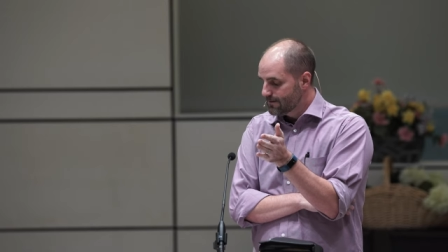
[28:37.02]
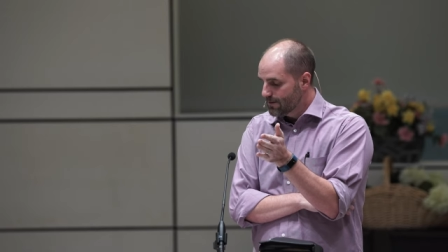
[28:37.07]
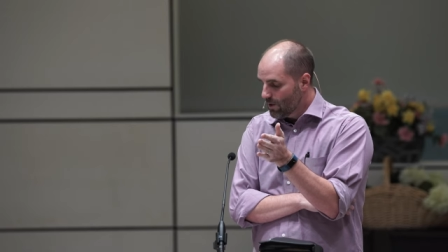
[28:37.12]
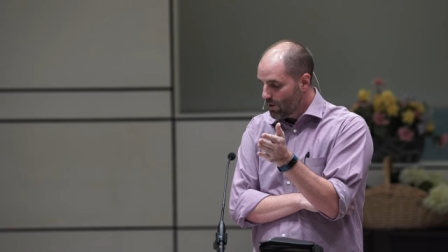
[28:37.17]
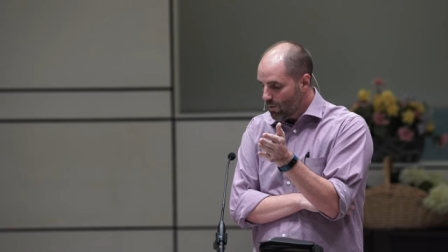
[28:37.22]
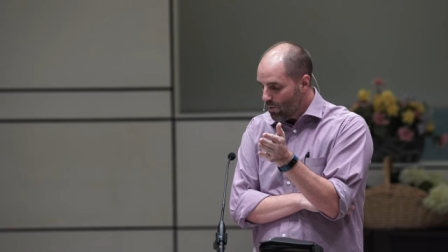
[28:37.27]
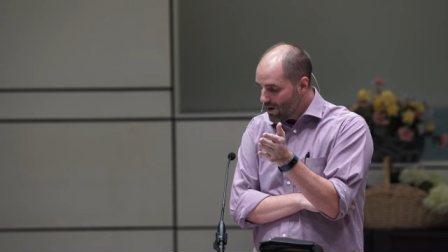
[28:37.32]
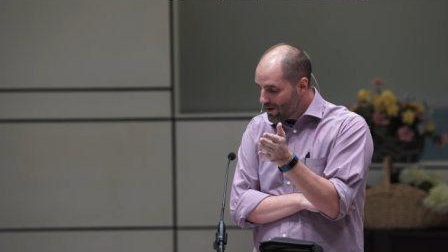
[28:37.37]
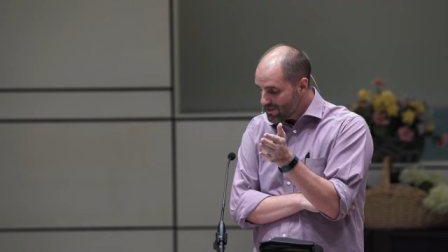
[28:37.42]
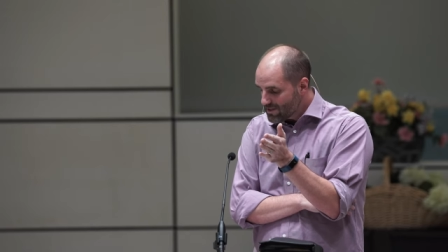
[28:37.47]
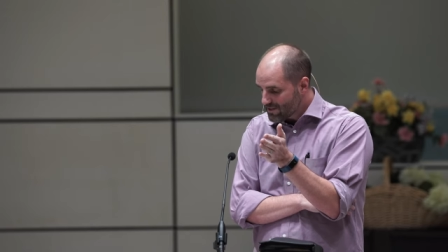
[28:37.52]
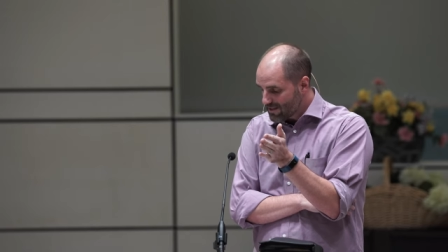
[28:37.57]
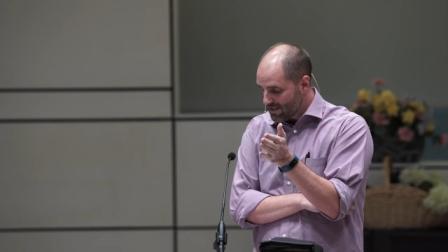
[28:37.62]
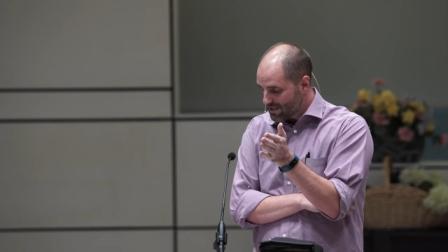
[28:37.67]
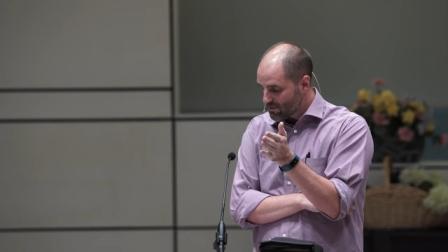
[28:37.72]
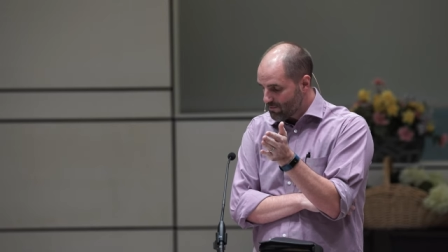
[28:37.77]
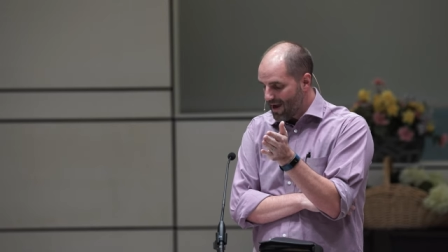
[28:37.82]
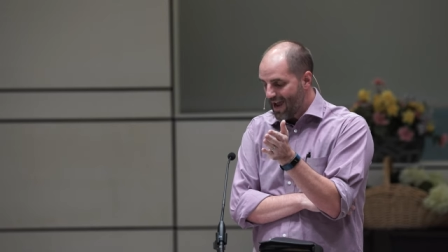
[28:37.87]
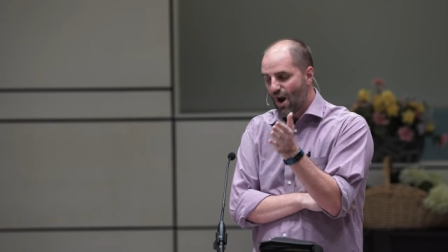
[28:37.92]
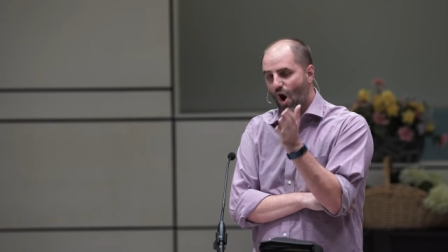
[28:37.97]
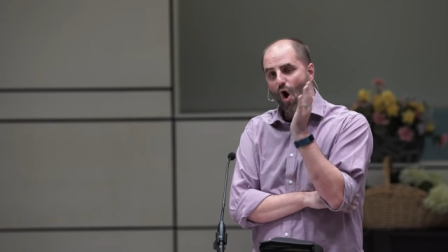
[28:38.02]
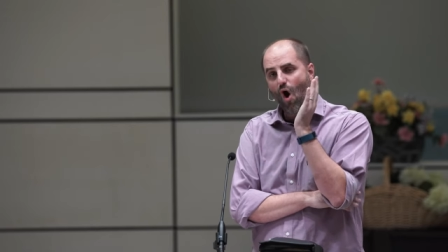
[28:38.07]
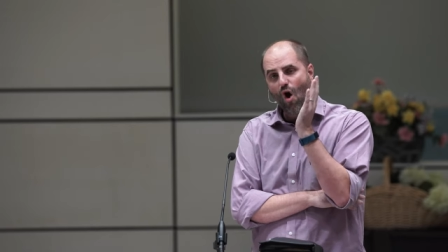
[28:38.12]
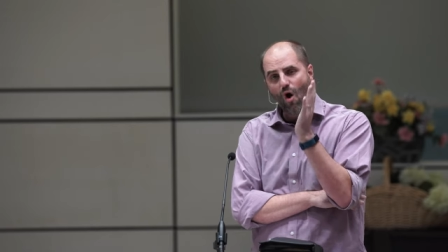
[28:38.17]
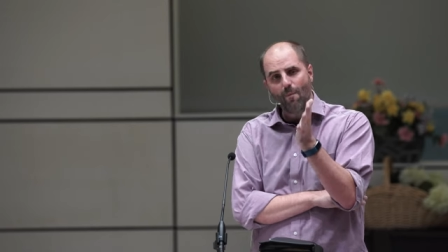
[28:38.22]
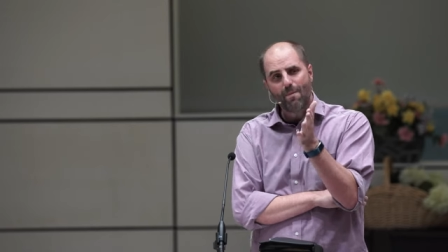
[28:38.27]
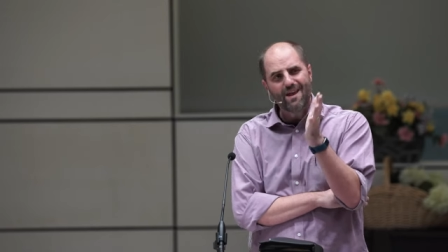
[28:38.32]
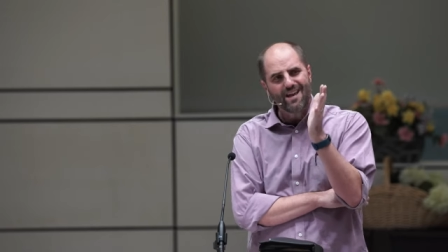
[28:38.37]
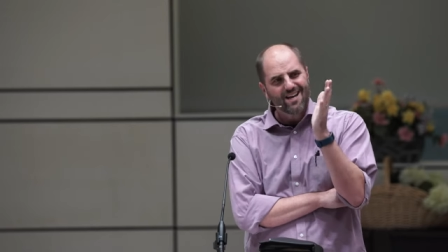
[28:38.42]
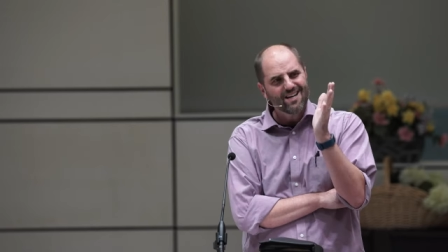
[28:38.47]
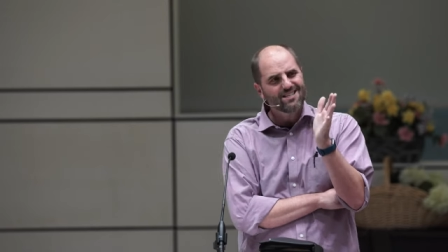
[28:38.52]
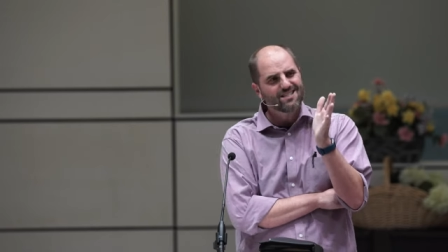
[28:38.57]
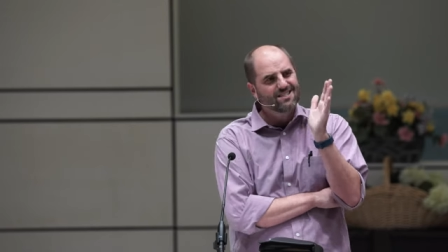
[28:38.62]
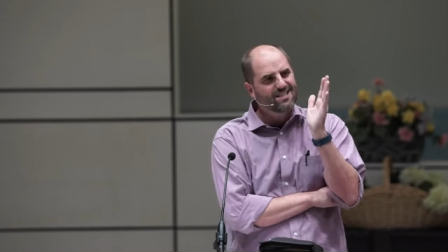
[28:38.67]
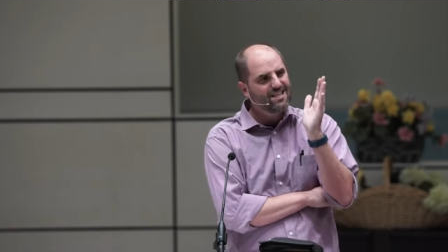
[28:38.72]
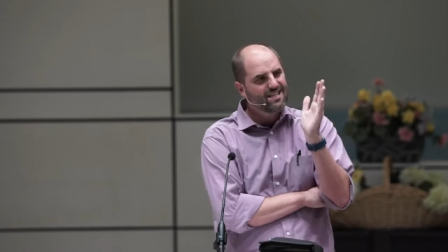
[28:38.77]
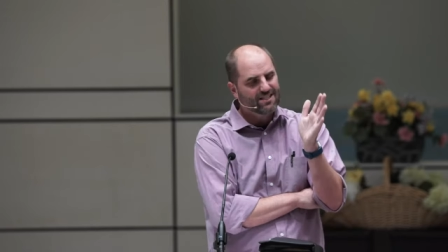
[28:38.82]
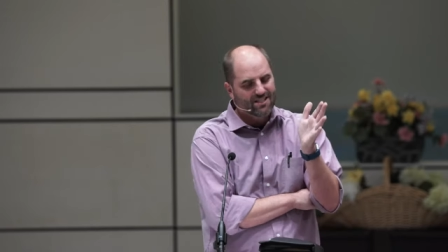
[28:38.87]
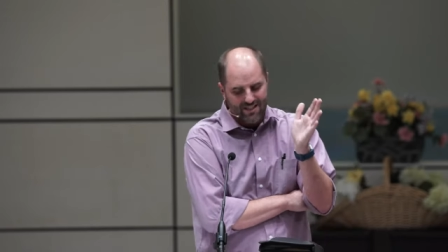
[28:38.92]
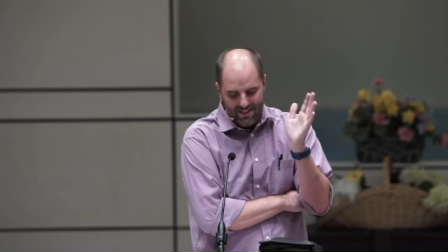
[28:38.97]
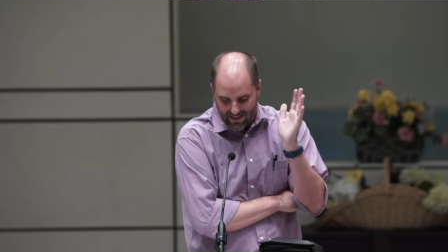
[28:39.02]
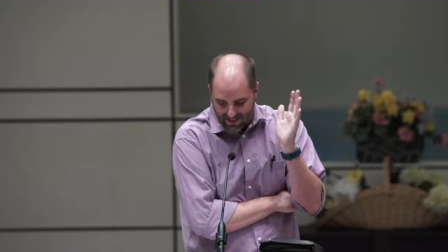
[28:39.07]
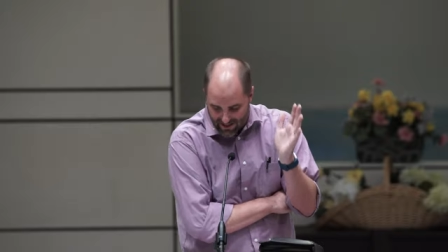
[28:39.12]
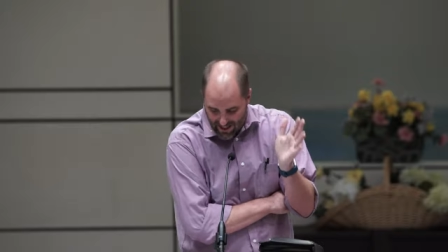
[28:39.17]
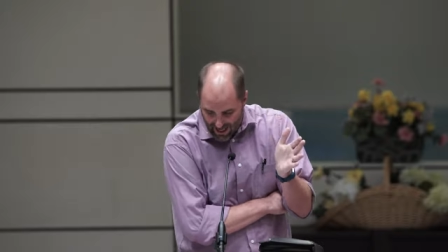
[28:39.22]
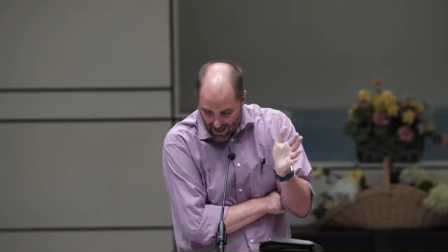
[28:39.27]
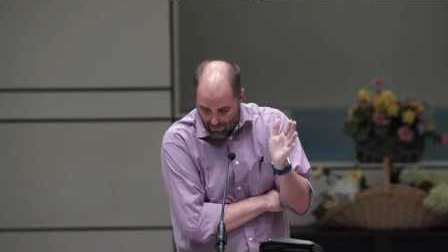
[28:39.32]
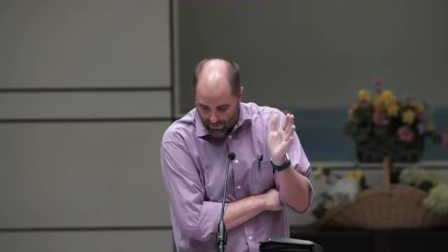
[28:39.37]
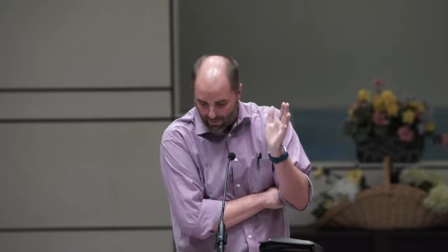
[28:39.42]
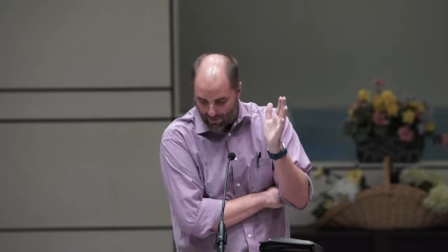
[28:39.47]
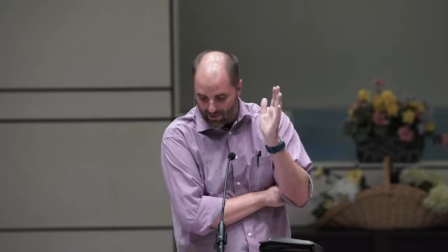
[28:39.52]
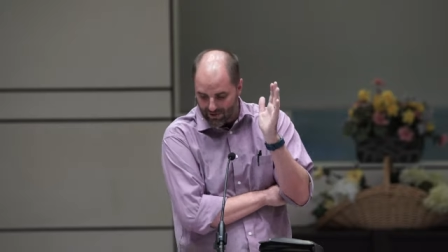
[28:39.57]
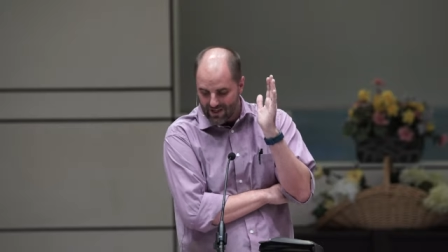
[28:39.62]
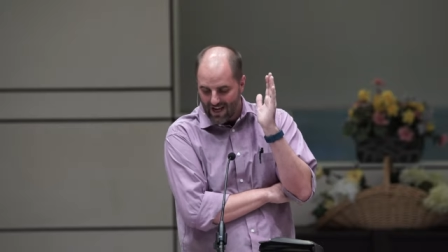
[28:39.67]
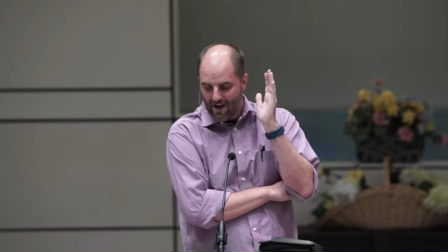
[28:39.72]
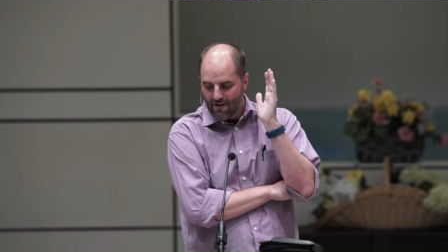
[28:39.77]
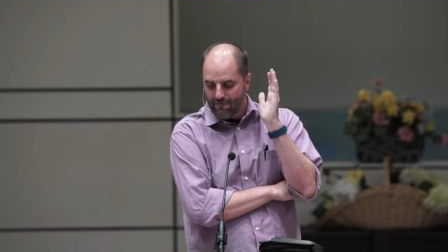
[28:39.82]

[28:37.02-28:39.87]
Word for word: Who was this man? All because these disciples